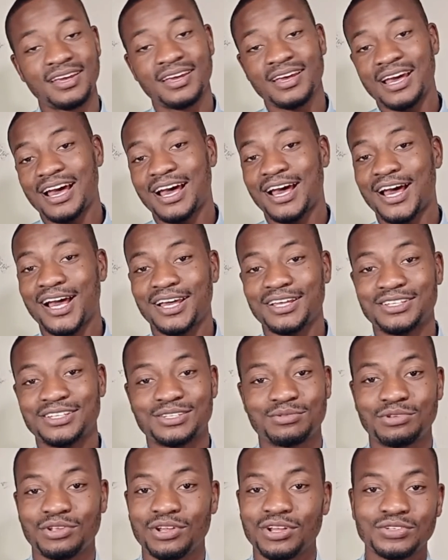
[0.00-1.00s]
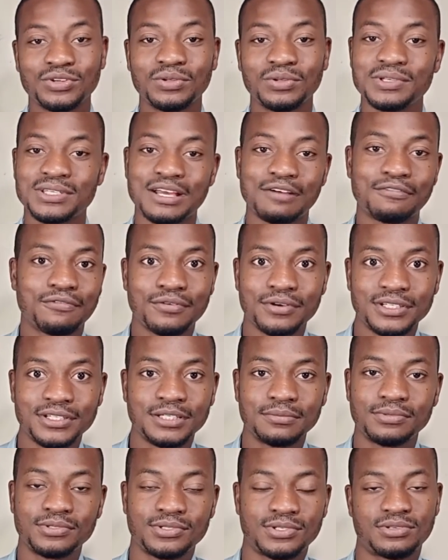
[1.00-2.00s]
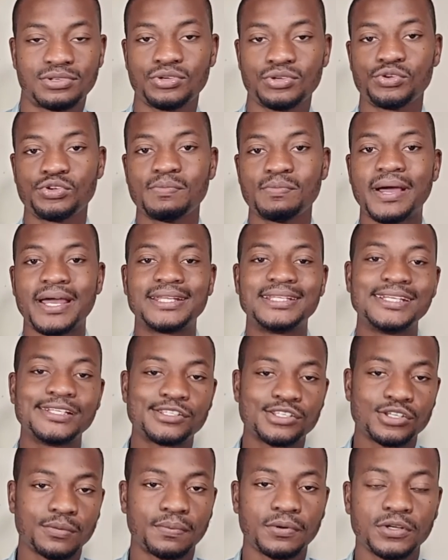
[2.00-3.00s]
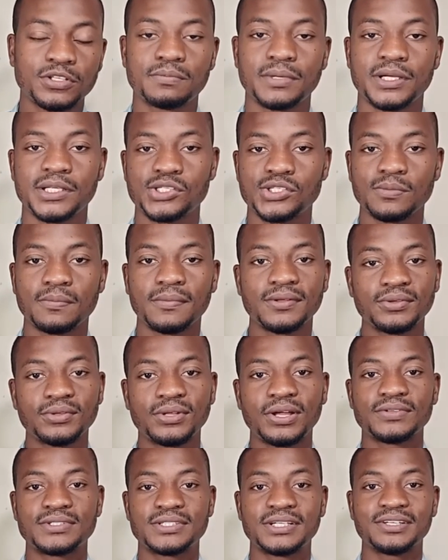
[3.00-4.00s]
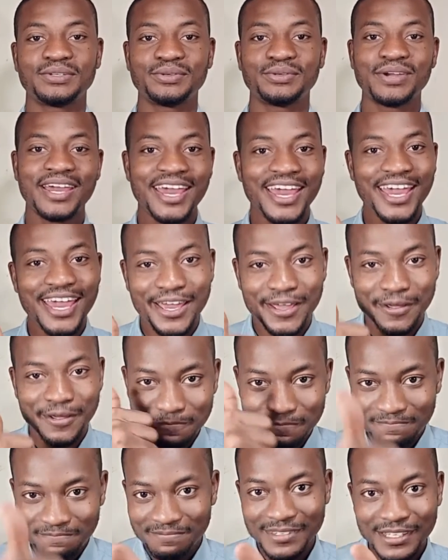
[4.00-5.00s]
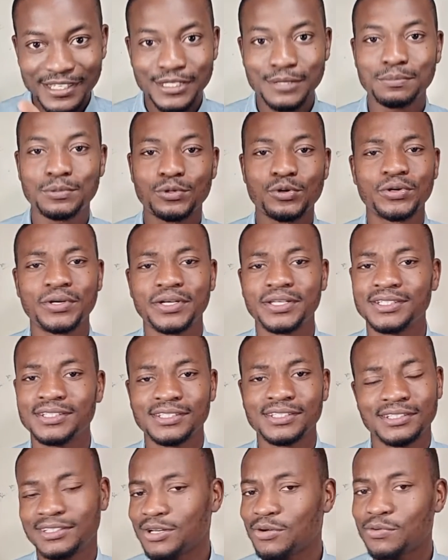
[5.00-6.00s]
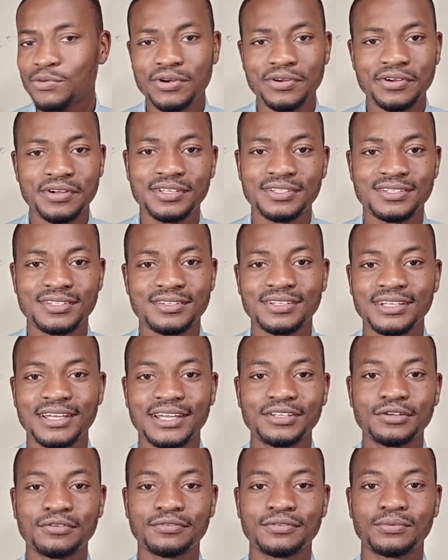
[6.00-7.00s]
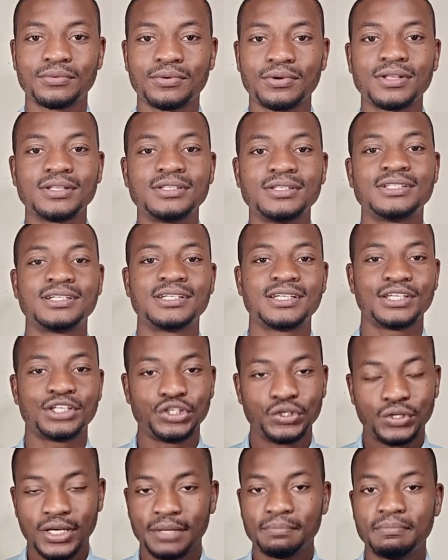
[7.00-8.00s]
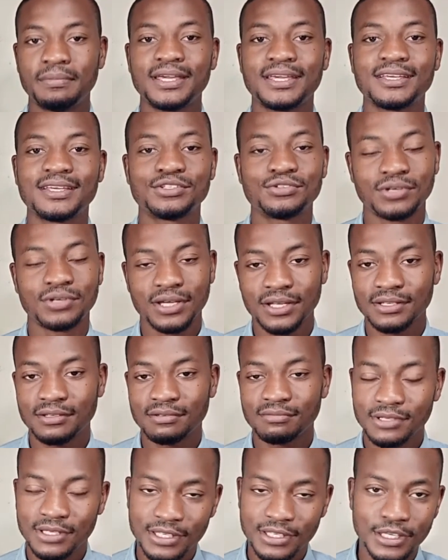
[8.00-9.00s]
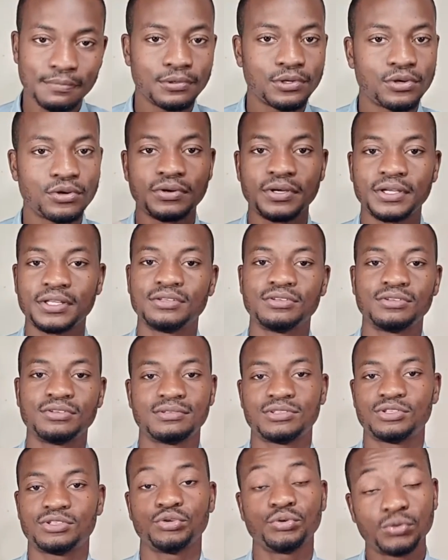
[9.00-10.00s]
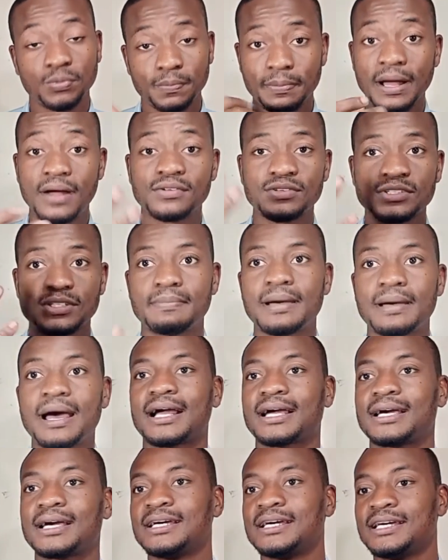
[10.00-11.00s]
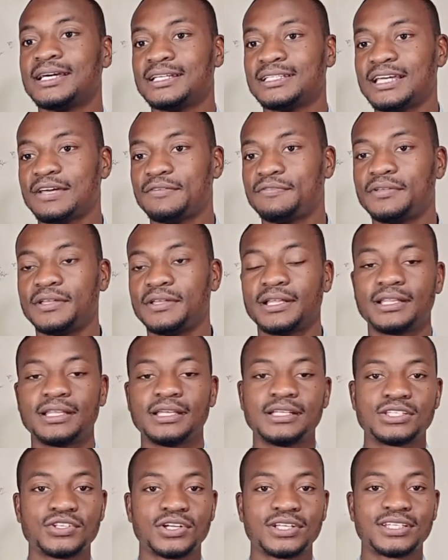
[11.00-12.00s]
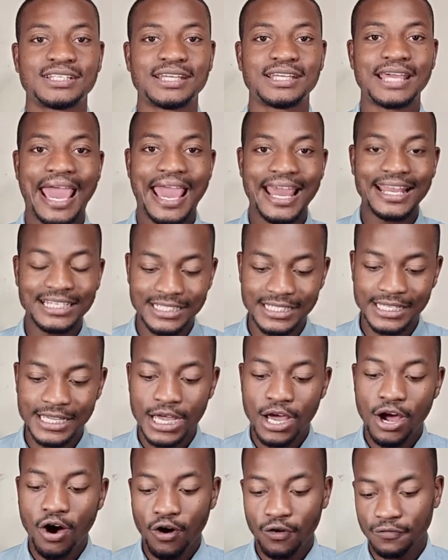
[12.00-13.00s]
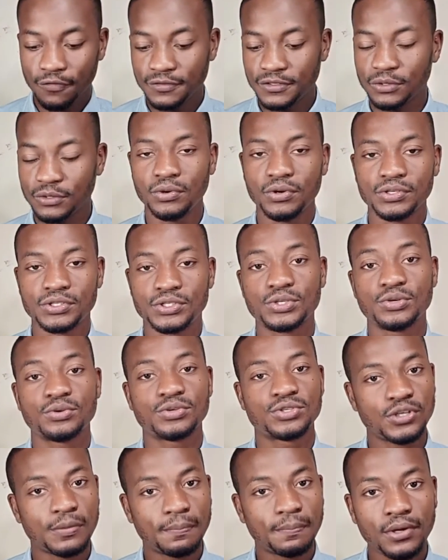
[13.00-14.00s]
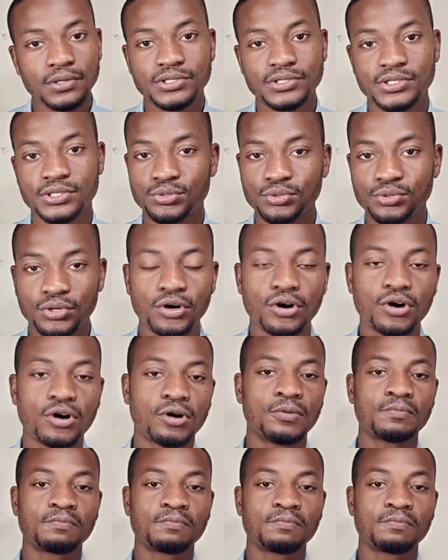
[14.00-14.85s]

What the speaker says: It's not always avoidable. So you might need support. You might need somebody that will tell you, hey, keep going. Don't worry, it's not the end of the world. You can make it. You can keep going. You'll bounce back. Definitely, it's not the end of the world. So support, succor,